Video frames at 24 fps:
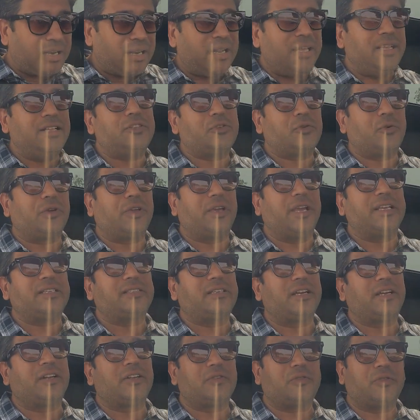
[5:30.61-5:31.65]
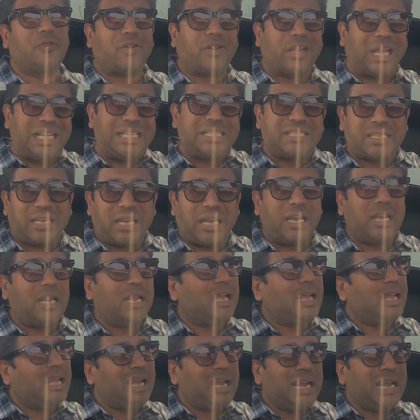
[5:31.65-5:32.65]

clean, so gear selector on the right side.